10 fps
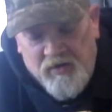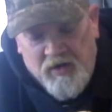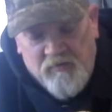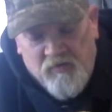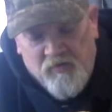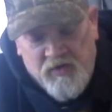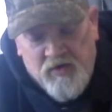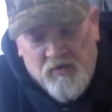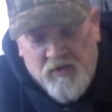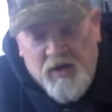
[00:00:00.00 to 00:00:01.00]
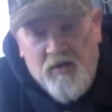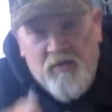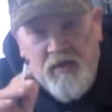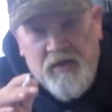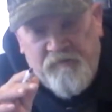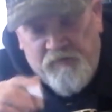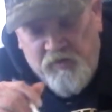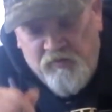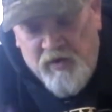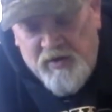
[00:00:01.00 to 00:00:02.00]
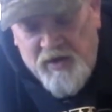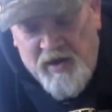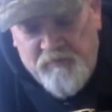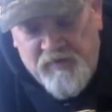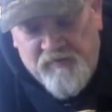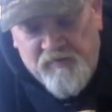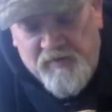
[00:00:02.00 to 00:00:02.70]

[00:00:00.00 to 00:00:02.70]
I wrote, now if you want copies of